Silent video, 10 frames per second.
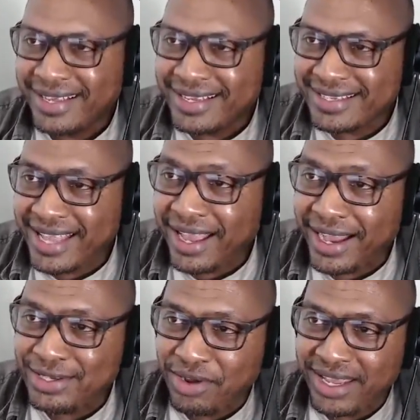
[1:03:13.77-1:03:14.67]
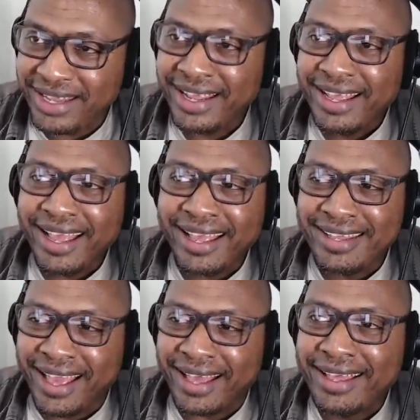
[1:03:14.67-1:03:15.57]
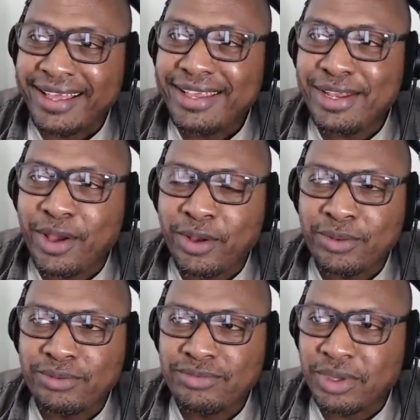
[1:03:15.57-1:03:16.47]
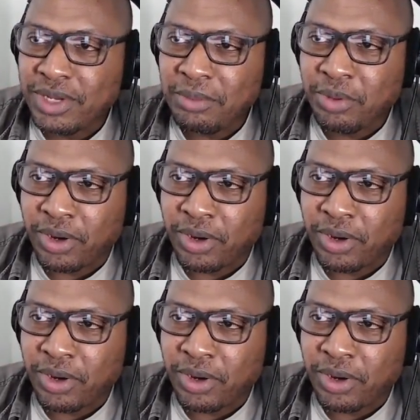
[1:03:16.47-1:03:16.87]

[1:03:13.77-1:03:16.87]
stay hydrated, and yeah, you know, don't eat pork.